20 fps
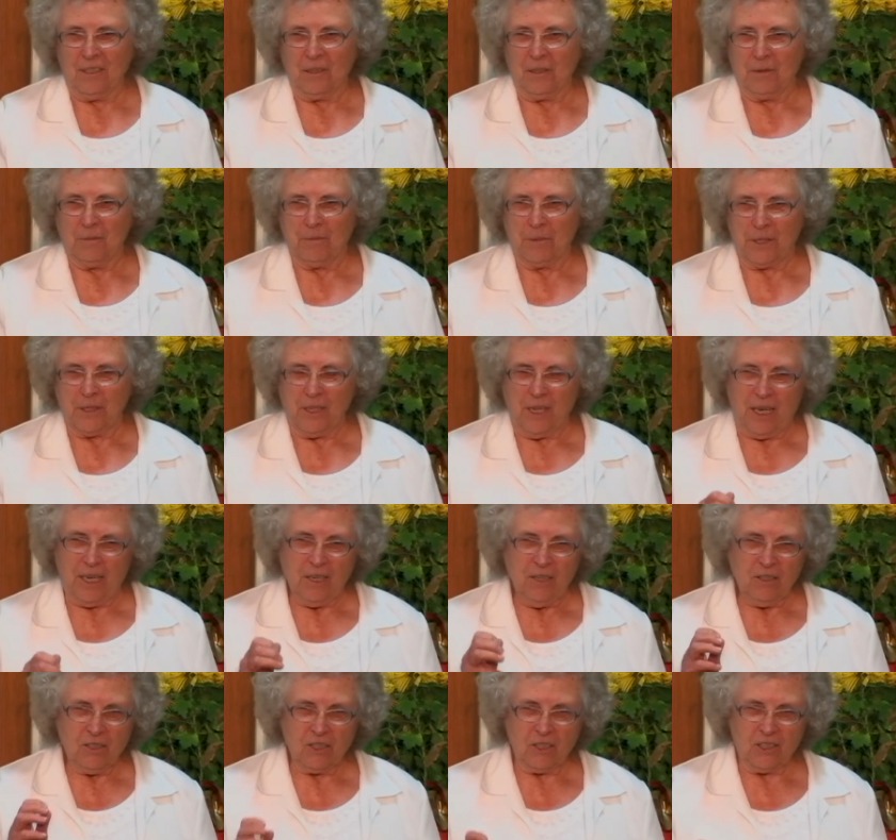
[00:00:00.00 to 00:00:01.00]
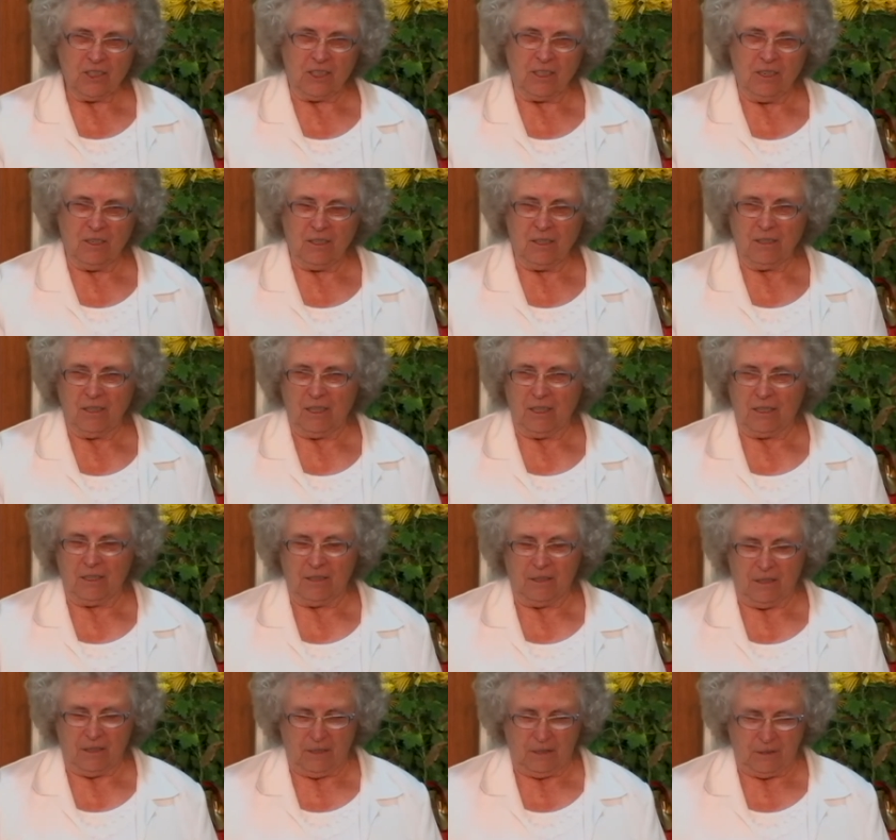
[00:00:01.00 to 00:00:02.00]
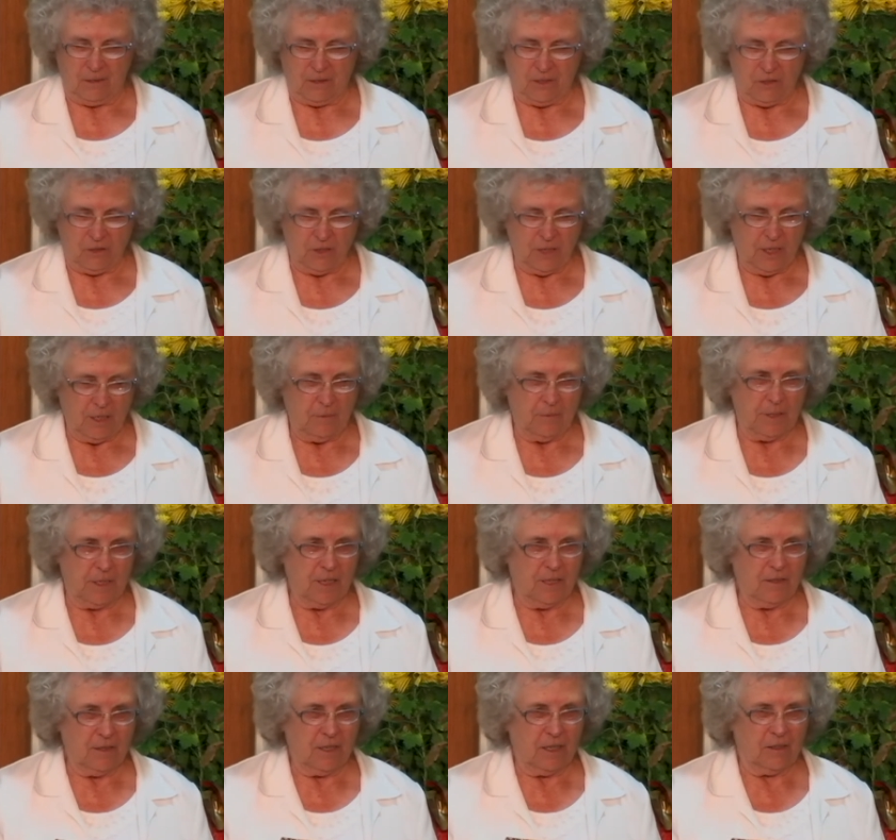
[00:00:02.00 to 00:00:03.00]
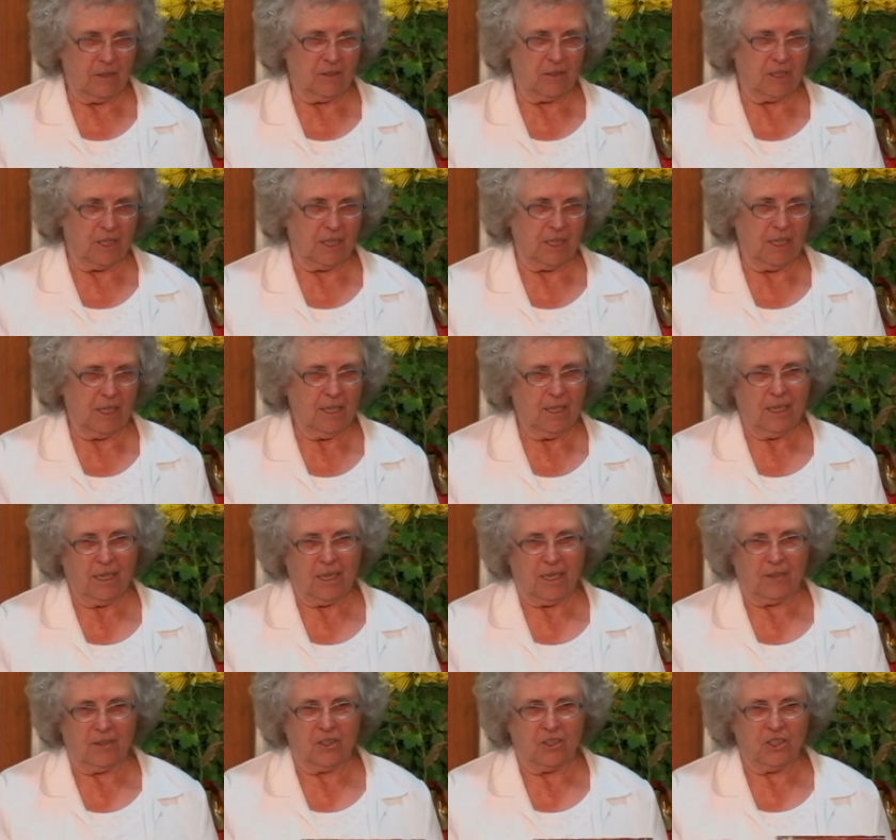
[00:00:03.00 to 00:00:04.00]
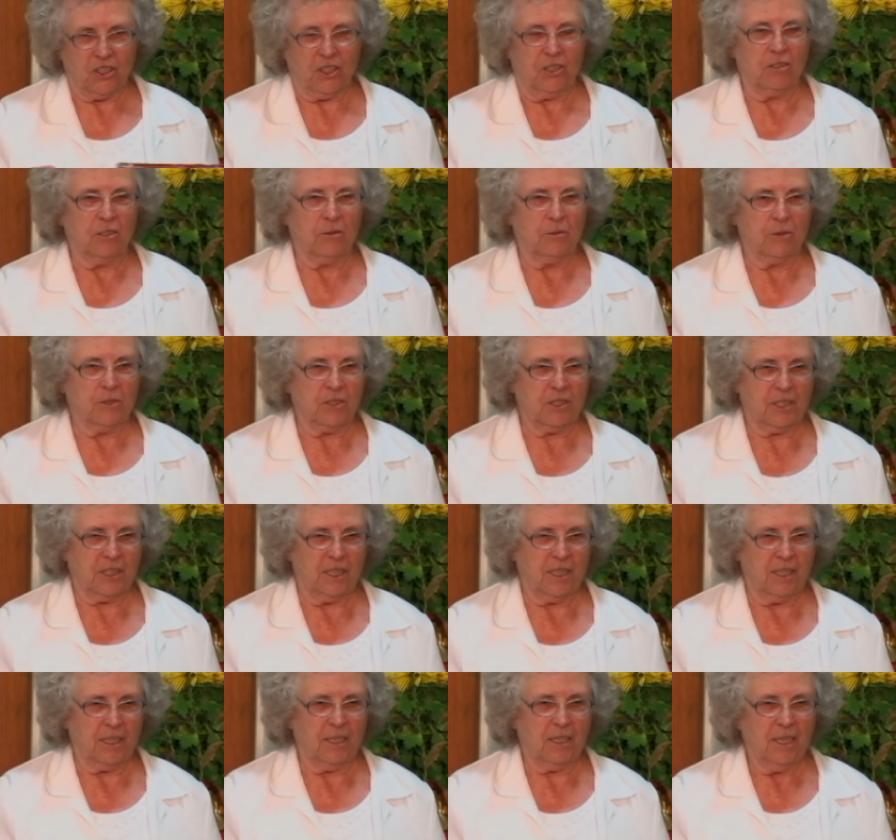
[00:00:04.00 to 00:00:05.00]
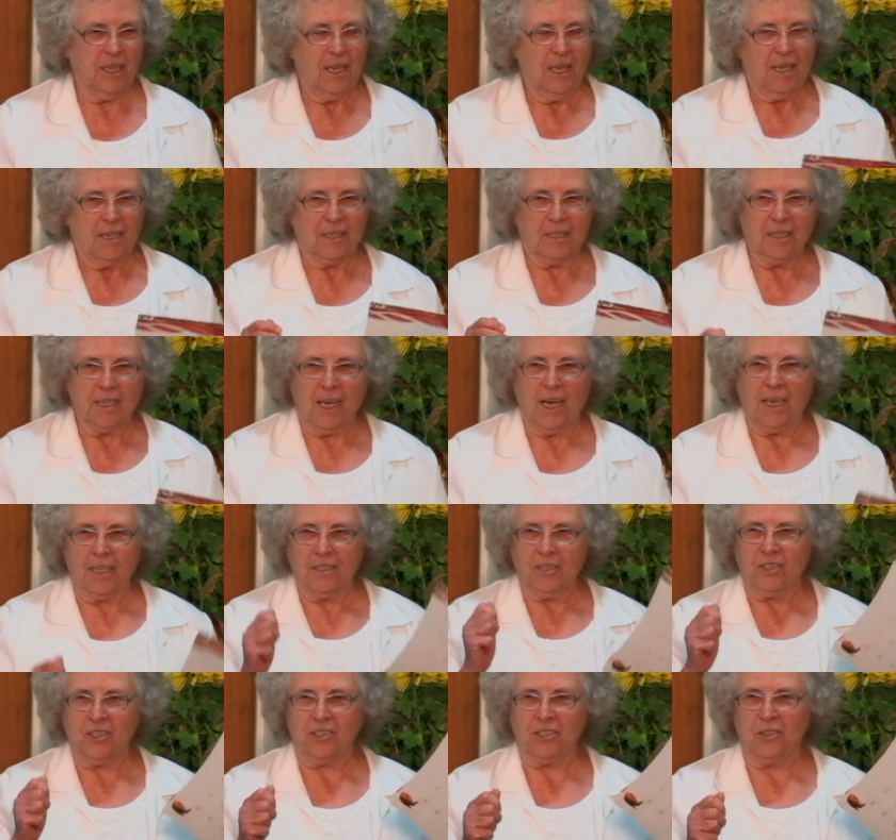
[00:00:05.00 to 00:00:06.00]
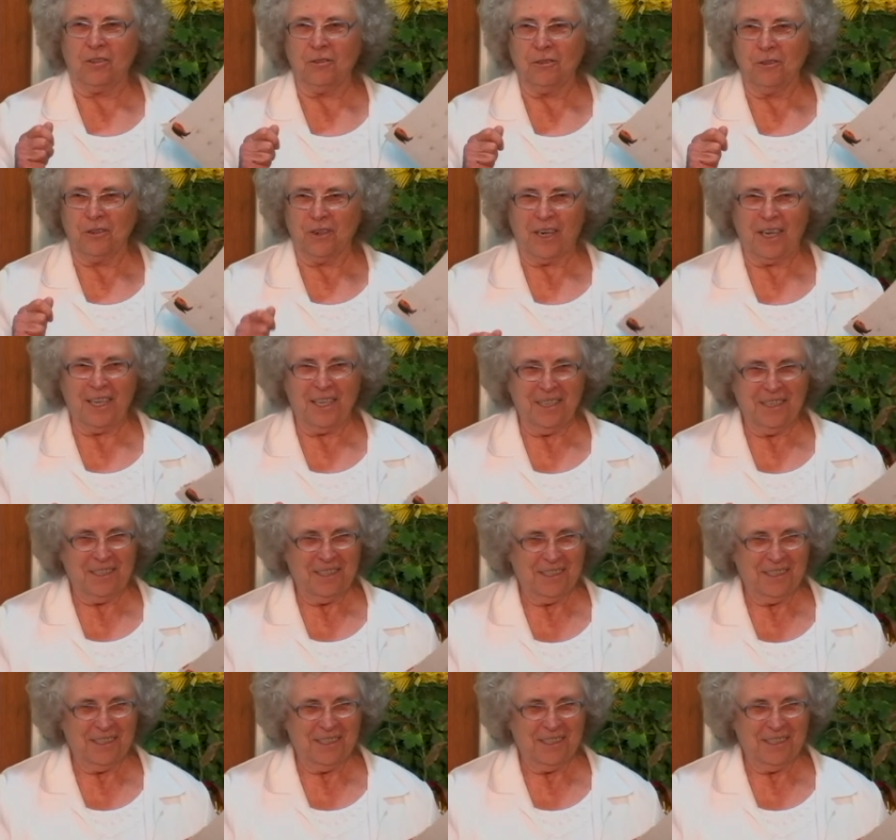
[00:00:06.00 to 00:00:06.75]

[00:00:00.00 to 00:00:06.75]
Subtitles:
but I heard a song on 3ABN the other day, and the children were singing, God is so great,